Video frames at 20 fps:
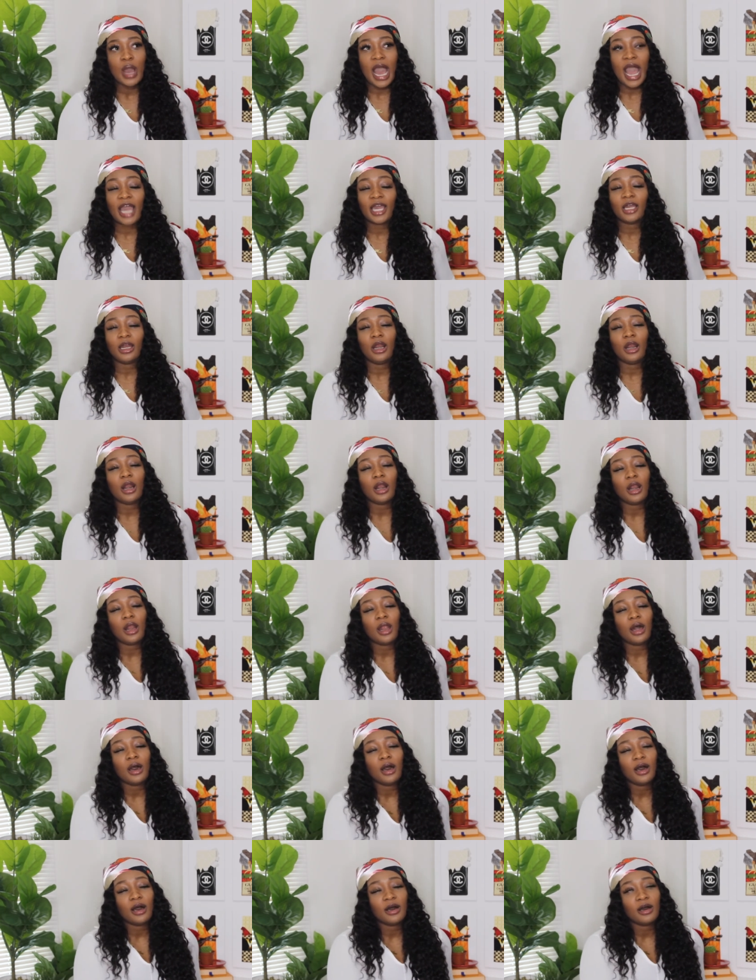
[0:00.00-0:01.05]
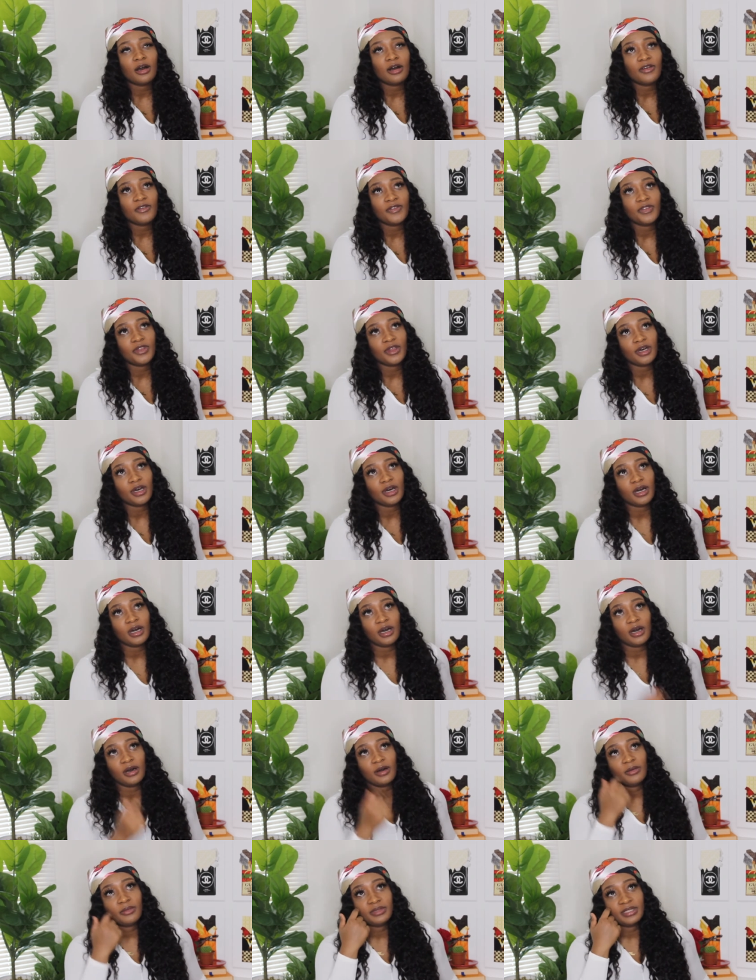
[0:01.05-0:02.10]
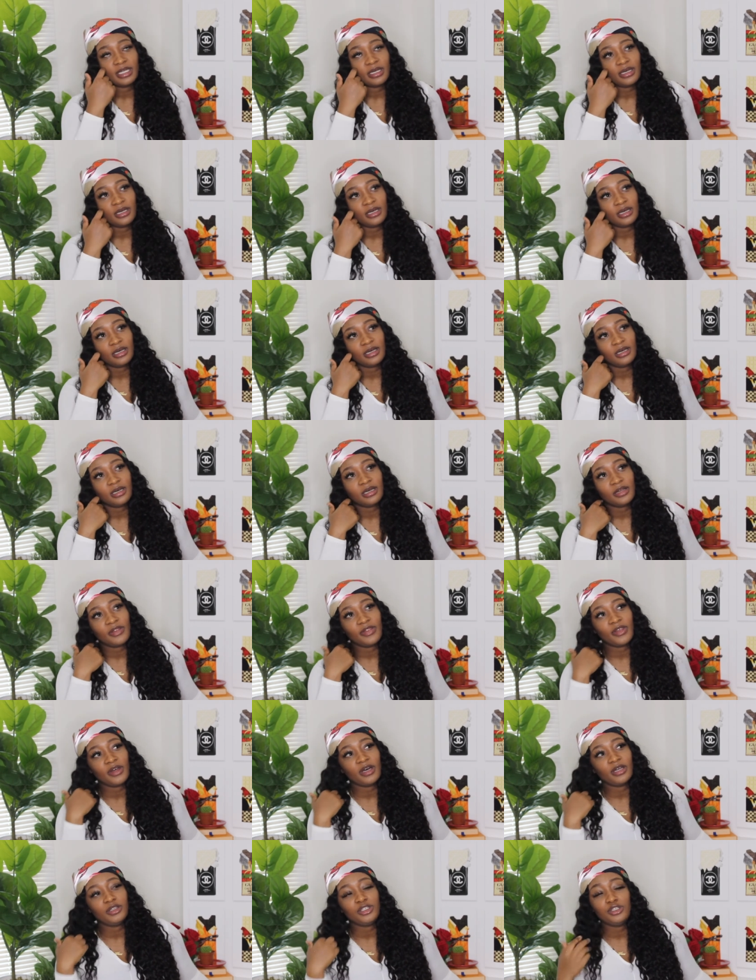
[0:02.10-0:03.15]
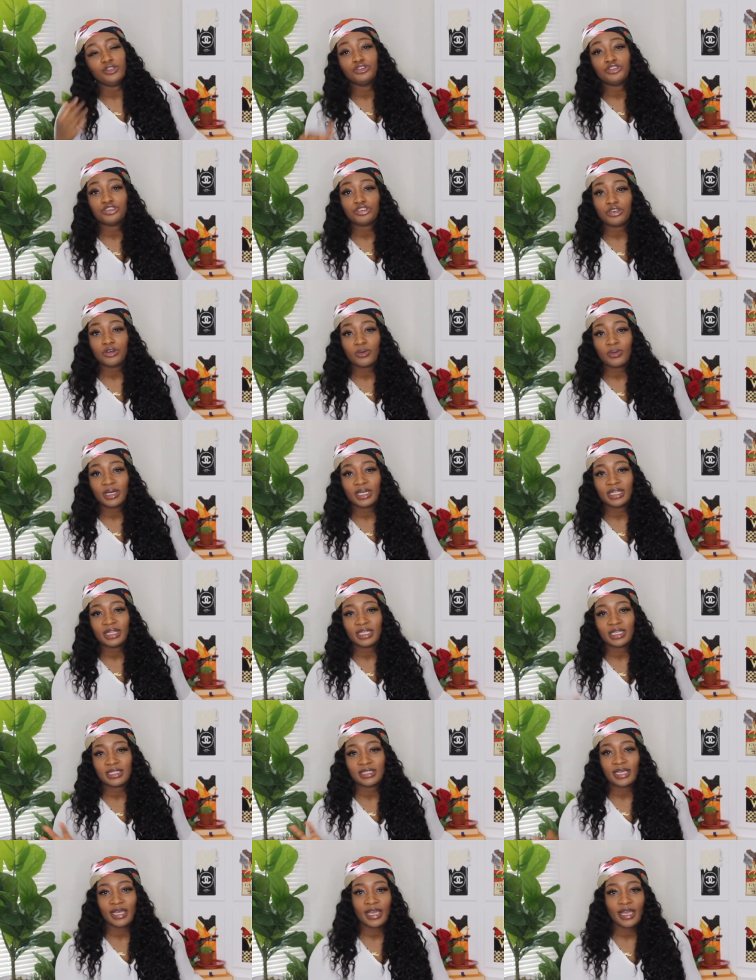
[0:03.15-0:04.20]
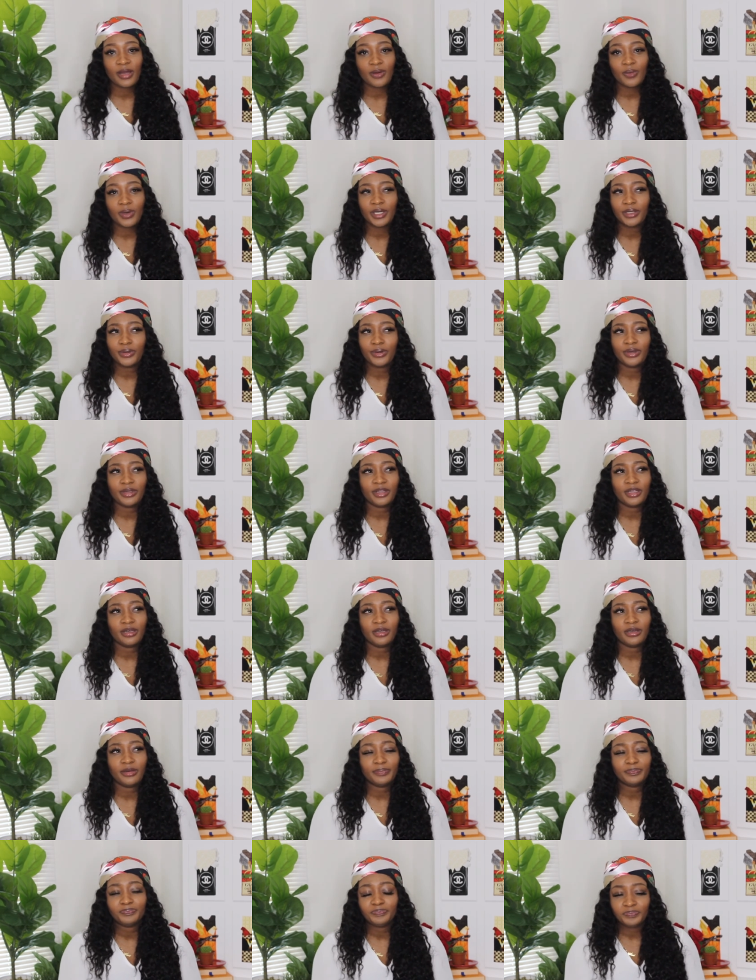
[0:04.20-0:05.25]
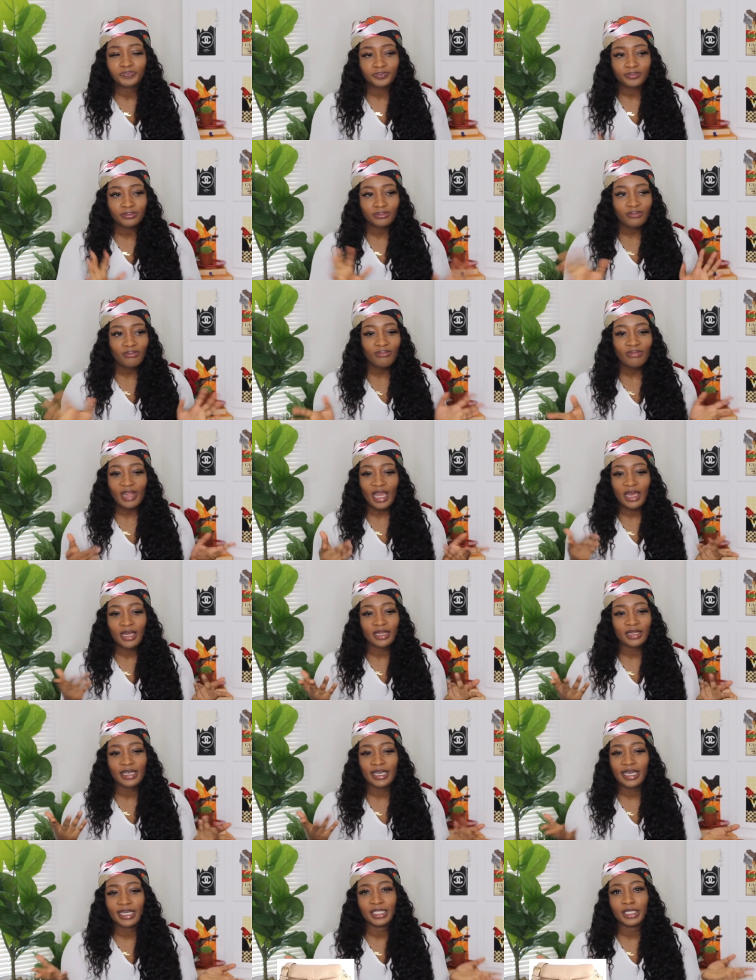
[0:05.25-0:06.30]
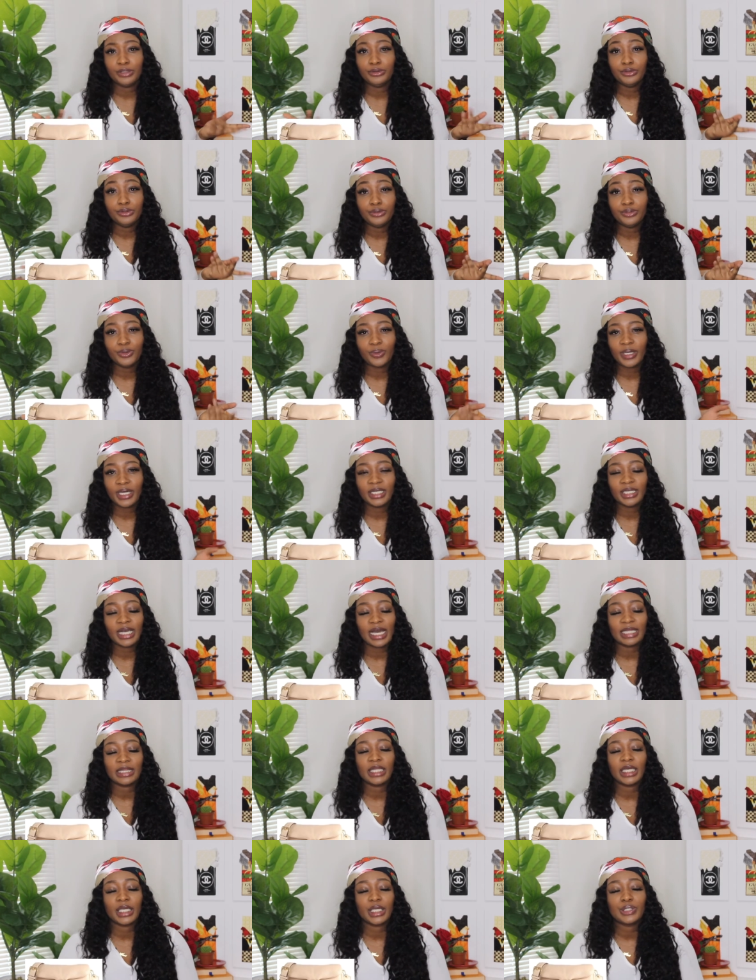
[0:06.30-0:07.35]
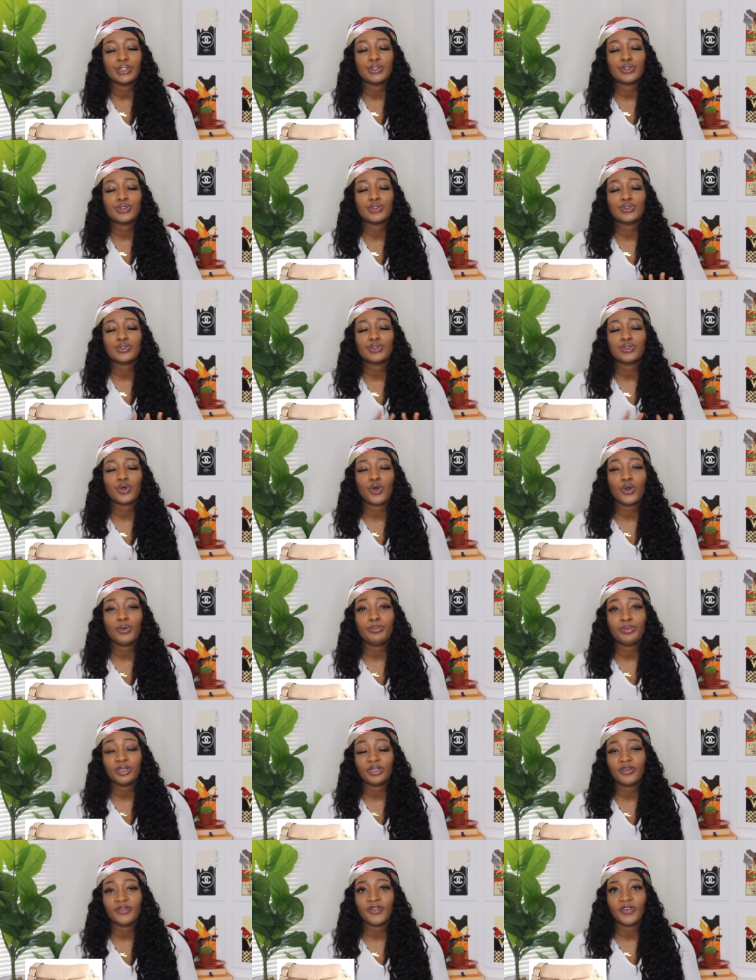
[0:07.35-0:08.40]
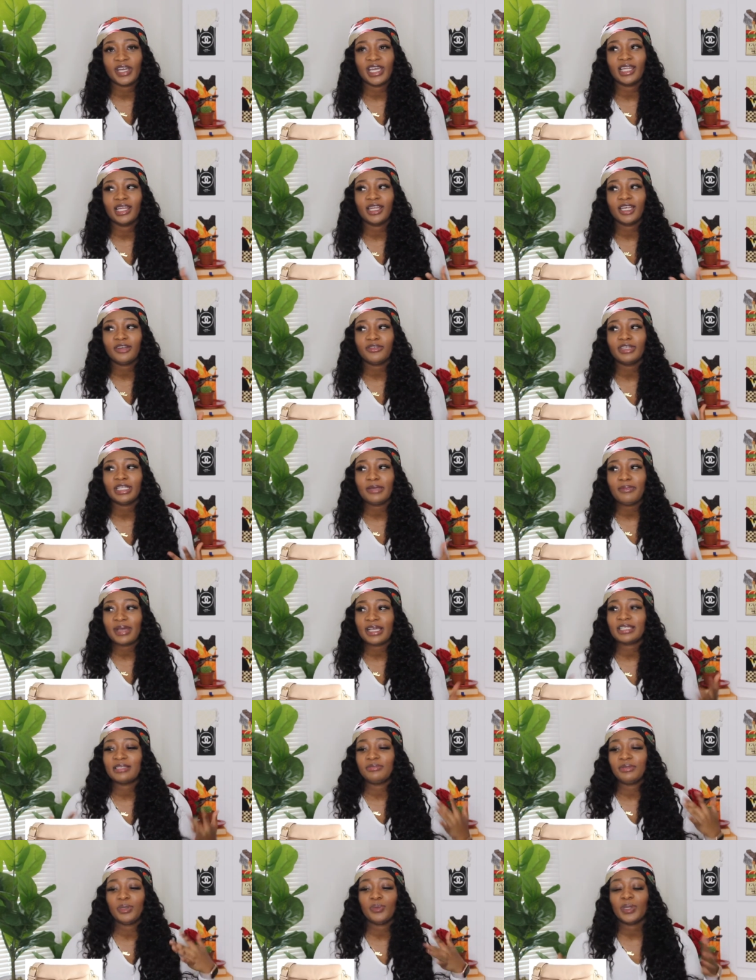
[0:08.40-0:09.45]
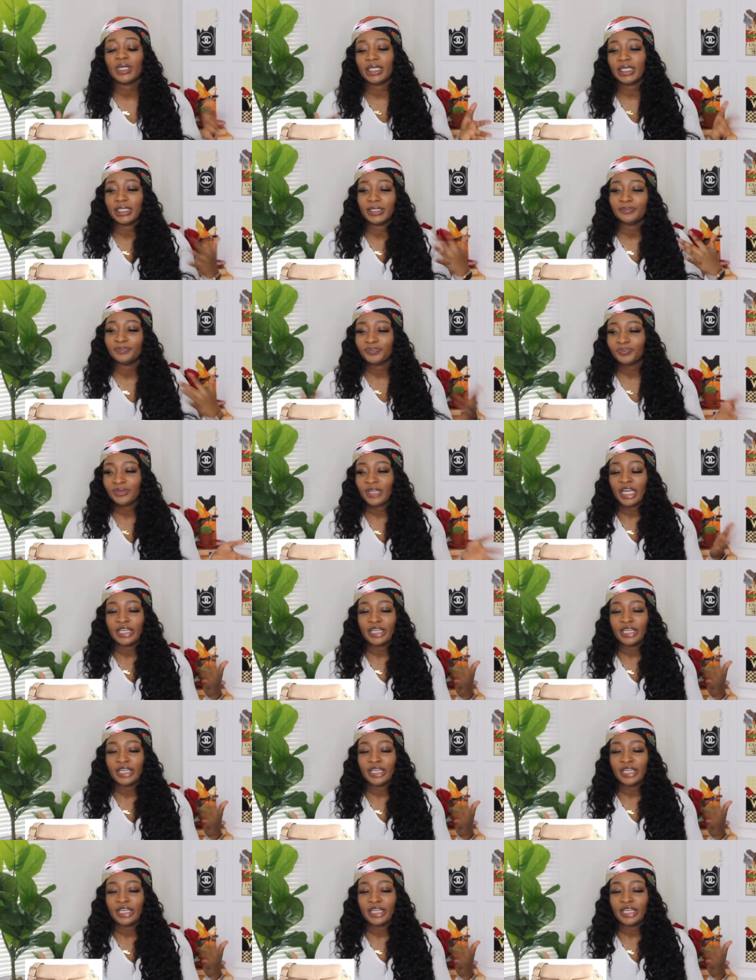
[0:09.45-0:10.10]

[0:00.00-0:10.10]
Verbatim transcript: I love the um the the neutral one, the tan one, or the yeah, the nude one I think is so beautiful. It literally makes me wanna